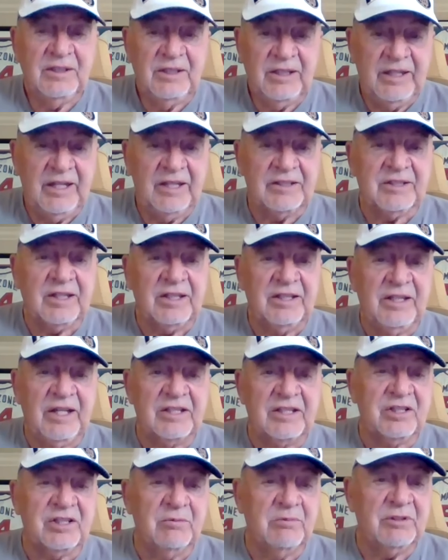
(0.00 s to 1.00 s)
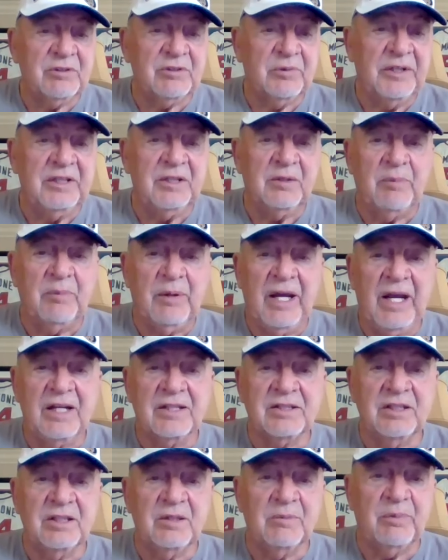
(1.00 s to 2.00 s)
he has a connection between the
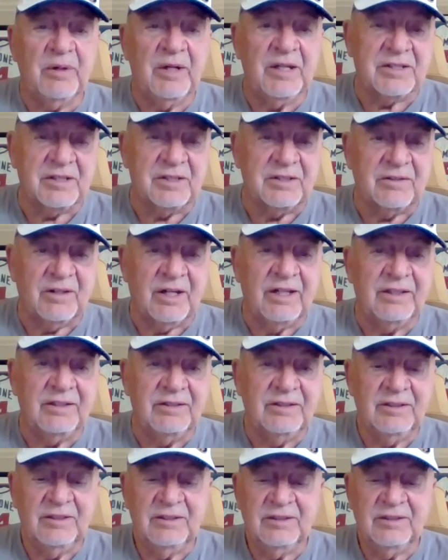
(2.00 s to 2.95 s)
past and the present, right?